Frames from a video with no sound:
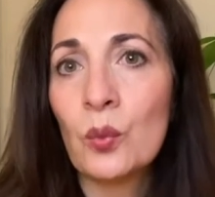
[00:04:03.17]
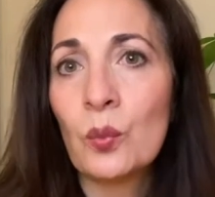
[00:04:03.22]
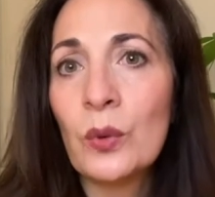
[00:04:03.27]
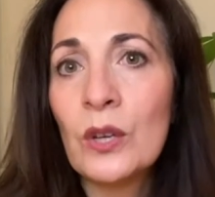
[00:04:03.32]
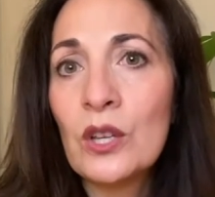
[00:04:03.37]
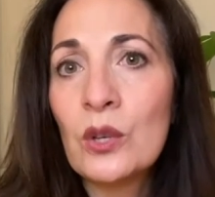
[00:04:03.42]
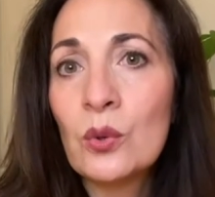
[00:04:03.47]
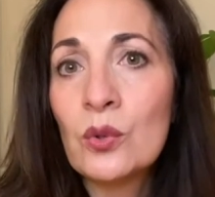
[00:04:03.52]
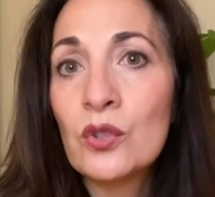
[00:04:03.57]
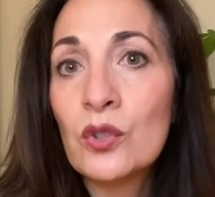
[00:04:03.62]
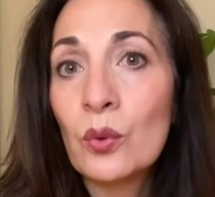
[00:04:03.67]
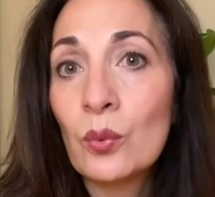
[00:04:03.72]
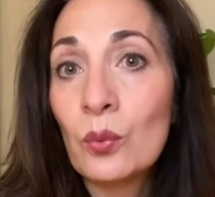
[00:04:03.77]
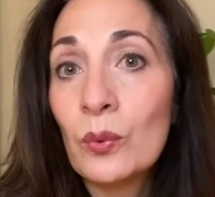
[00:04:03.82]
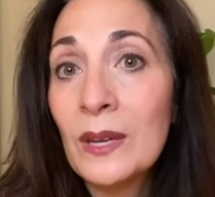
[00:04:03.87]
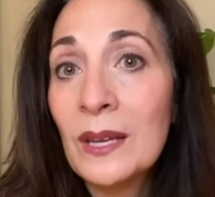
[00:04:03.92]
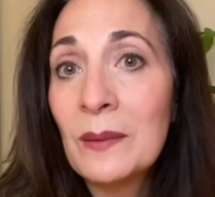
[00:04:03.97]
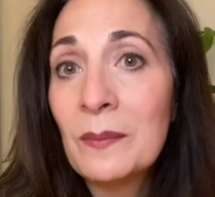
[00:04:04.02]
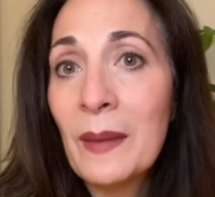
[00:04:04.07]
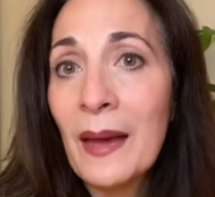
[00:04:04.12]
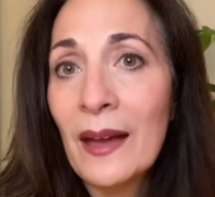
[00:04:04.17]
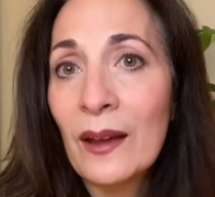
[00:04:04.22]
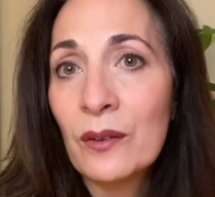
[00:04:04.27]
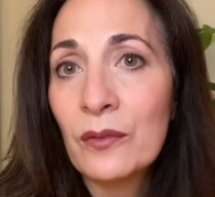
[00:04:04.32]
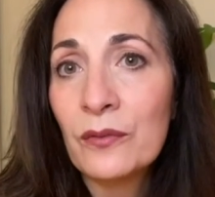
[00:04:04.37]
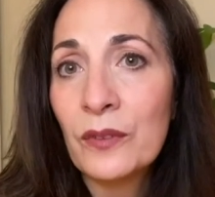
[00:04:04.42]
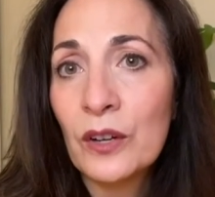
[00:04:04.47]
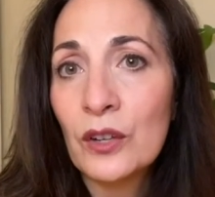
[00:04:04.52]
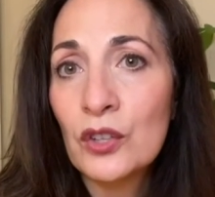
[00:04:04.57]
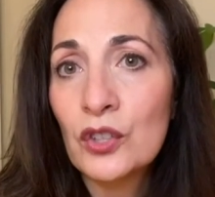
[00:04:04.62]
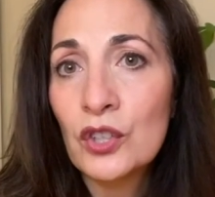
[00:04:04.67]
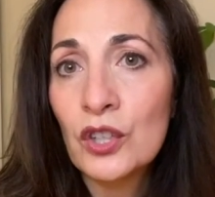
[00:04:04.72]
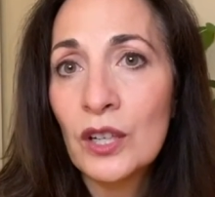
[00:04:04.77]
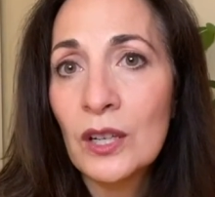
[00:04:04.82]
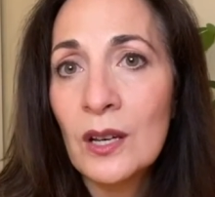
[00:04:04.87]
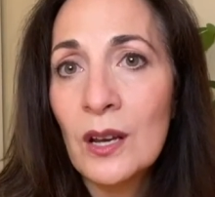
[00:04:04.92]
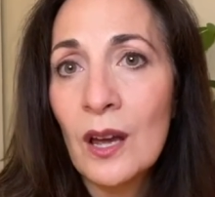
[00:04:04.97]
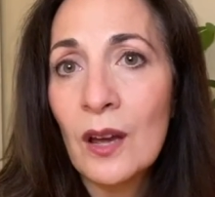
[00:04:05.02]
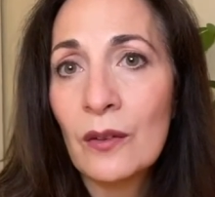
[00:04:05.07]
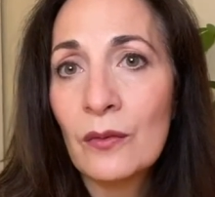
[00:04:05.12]
we use the readback
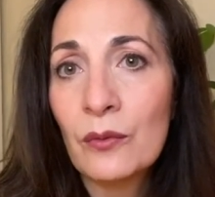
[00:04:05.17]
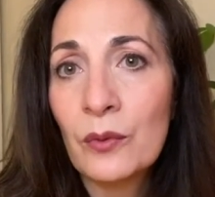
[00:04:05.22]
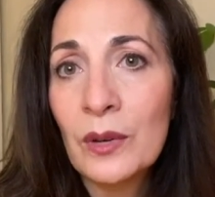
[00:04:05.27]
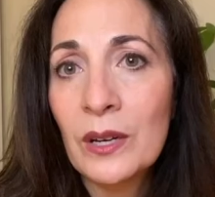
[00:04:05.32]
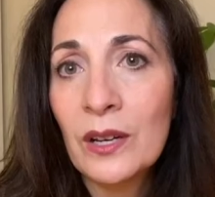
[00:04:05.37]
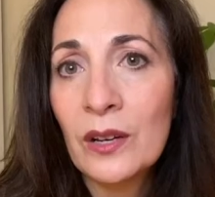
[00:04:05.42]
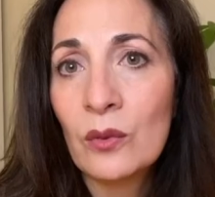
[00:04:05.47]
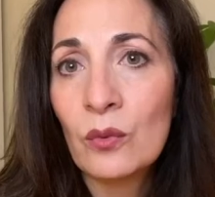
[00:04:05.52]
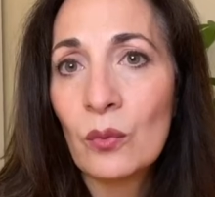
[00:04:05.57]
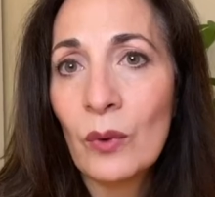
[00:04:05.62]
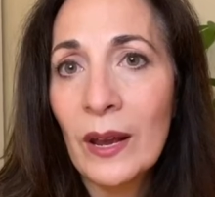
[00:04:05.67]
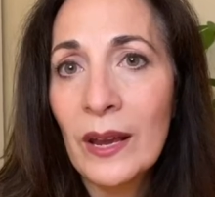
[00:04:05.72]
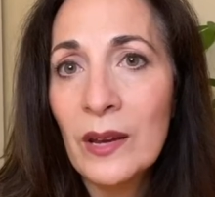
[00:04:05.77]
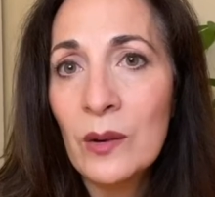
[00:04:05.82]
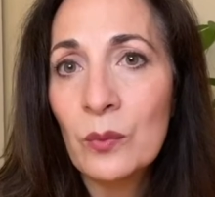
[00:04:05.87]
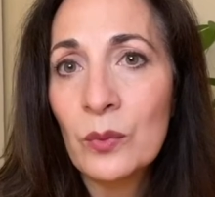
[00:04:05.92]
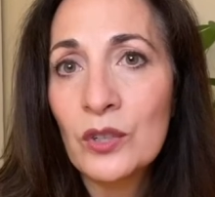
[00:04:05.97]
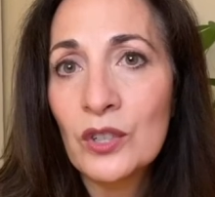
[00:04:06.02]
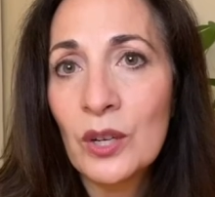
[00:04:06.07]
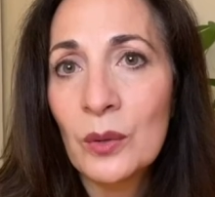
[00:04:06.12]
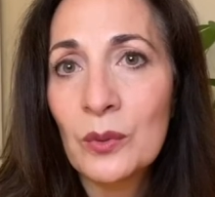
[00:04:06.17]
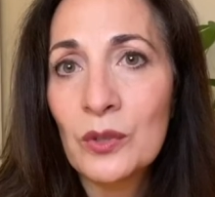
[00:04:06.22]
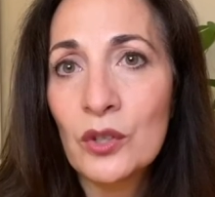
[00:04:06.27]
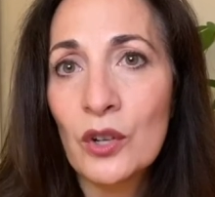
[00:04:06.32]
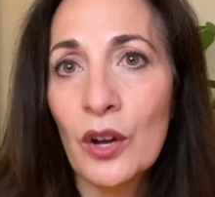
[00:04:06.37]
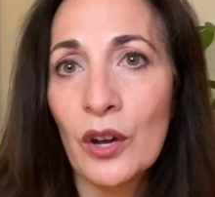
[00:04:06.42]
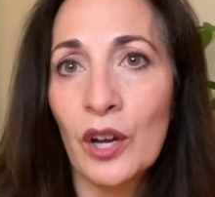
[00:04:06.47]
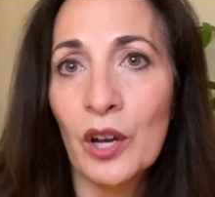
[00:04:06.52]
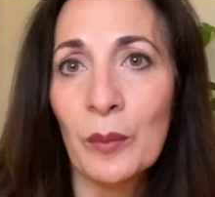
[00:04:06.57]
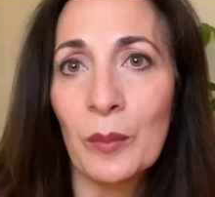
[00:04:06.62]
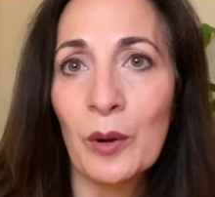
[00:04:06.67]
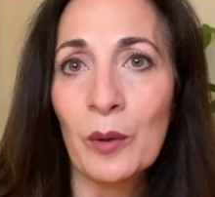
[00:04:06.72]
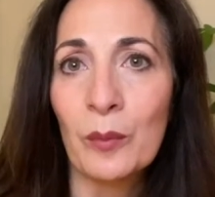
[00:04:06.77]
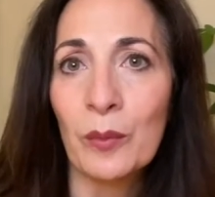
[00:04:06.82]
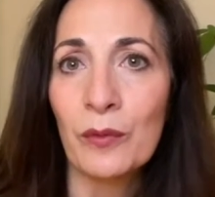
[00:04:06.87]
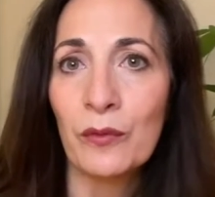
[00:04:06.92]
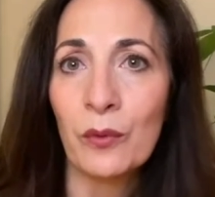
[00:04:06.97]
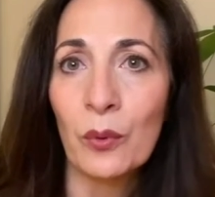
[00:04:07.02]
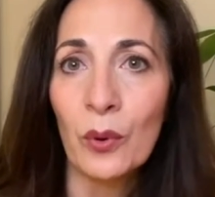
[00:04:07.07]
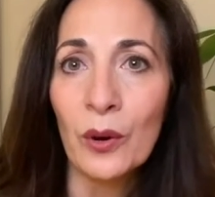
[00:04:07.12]
function of Read and Write, which I was talking about
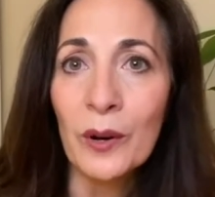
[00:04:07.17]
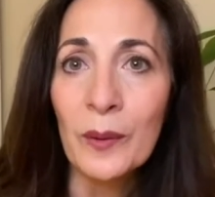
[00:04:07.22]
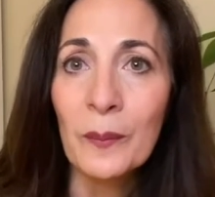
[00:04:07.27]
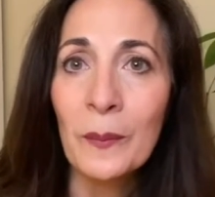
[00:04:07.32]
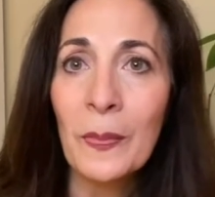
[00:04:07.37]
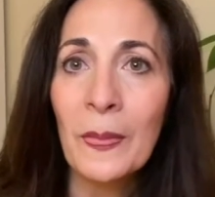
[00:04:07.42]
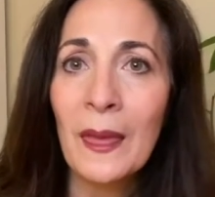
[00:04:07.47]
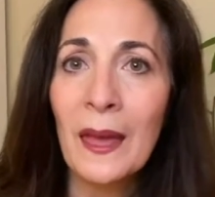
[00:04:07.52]
before,